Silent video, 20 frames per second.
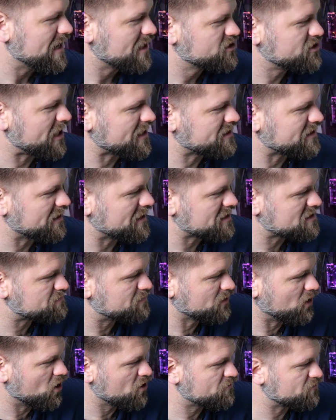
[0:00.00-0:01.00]
Check the links
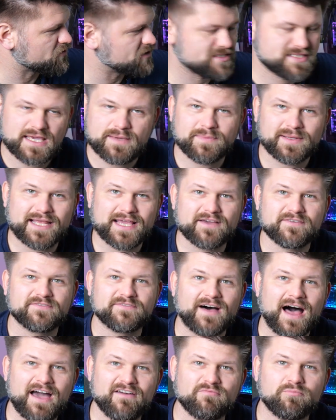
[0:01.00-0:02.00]
below for the TP-Link
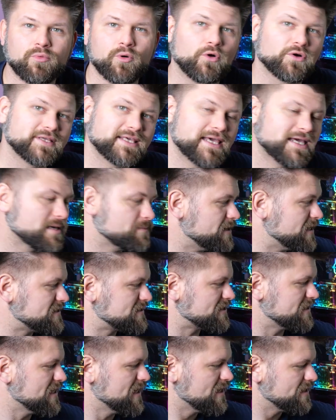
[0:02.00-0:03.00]
5-port
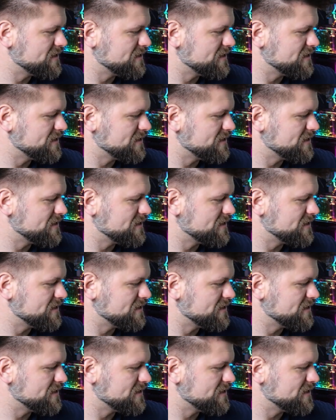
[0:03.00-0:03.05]
gigabit,